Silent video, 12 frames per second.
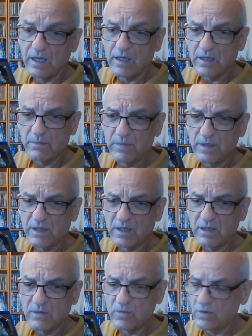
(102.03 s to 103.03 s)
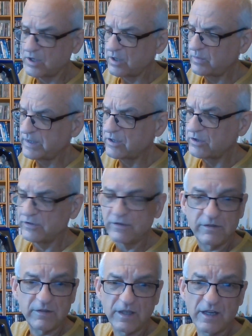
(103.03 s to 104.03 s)
Now, going
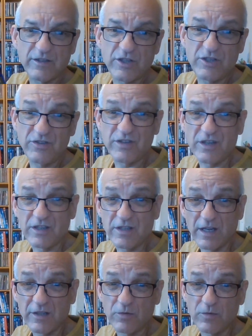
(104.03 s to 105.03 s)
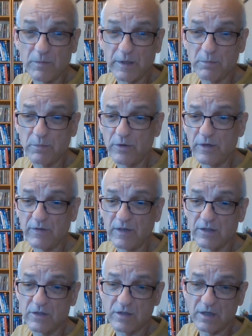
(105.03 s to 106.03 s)
on last year's success with my
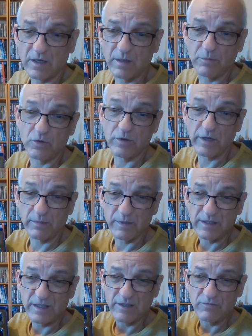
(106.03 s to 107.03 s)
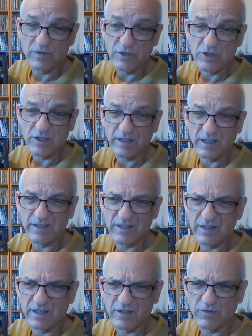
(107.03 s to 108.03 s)
previous board game, I did originally
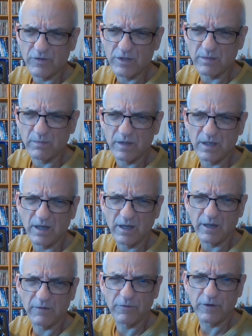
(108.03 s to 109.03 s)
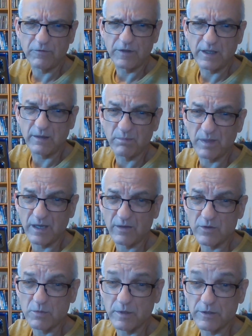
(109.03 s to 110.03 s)
list this for something like £15
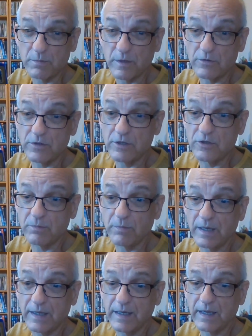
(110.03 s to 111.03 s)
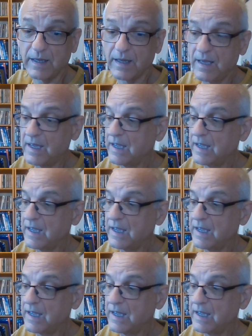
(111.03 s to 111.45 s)
plus postage and packing.